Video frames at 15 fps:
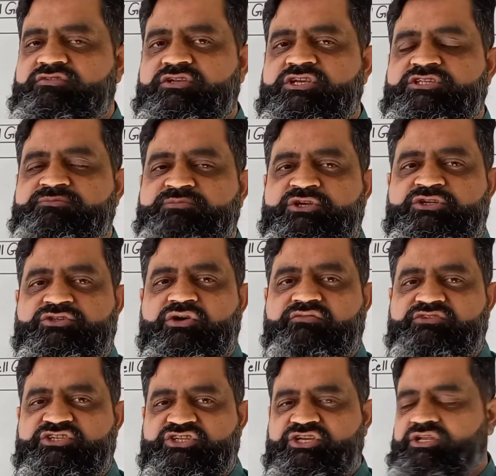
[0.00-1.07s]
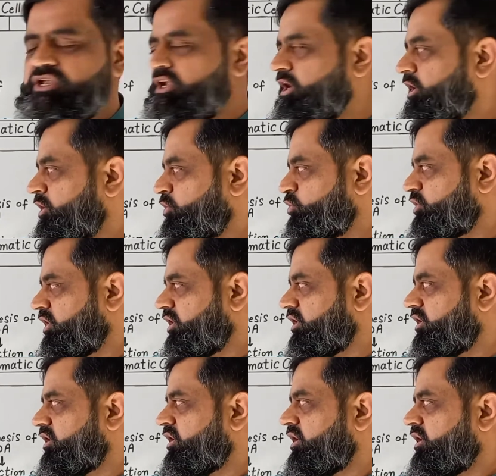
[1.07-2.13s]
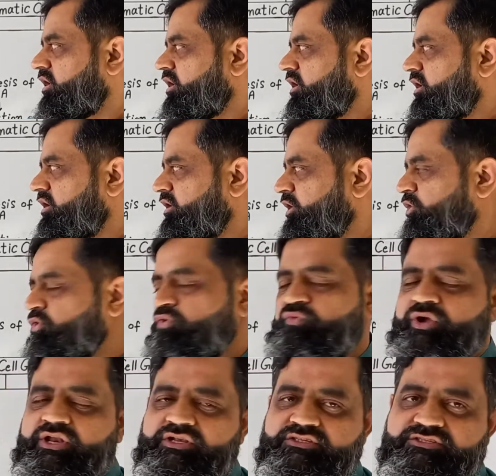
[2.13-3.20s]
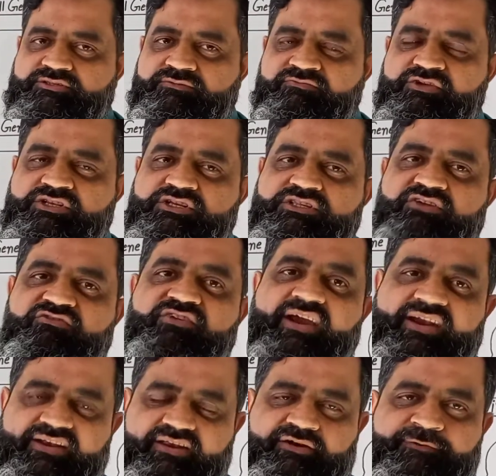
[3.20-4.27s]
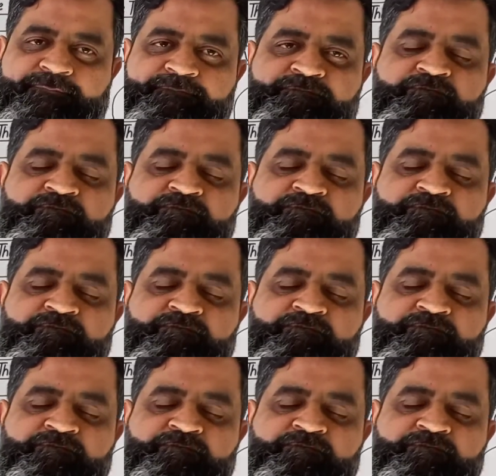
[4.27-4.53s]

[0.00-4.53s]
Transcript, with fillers: this piece of gene into the retrovirus, which is a vector.